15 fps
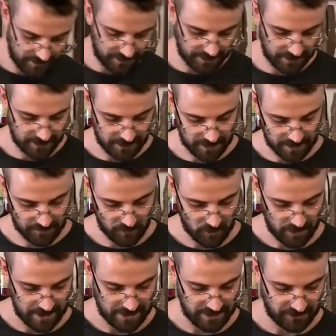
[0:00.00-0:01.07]
need a lime
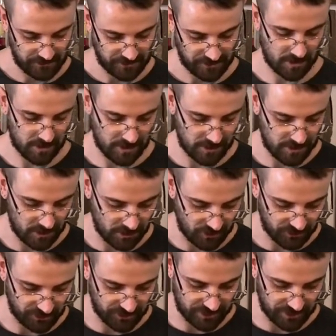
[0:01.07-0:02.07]
wedge, cut a notch